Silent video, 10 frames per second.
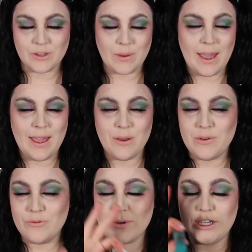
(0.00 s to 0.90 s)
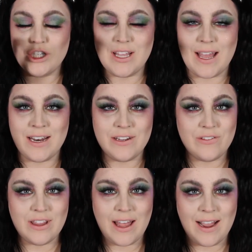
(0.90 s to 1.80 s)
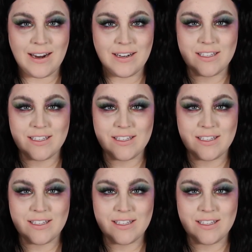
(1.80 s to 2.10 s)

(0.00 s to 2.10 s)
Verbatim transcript: Okay, we've reached the end of the line.